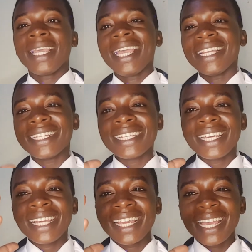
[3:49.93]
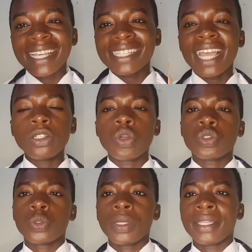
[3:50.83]
And as I
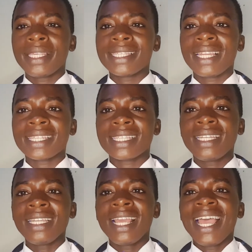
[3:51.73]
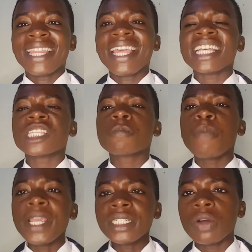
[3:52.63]
taught you in this lesson, there are
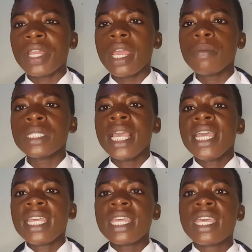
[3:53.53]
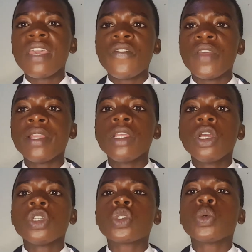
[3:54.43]
special names
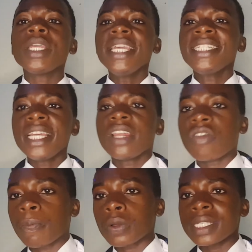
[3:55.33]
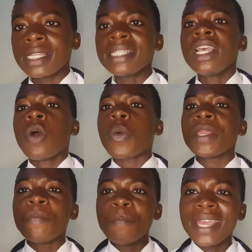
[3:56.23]
given to each and every process
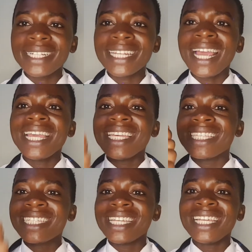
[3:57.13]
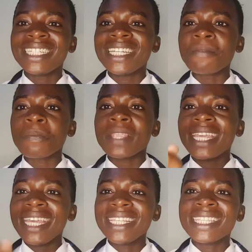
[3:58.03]
when matter is changing
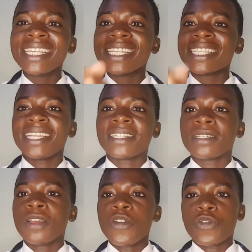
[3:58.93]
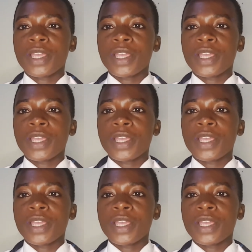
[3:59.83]
its state. For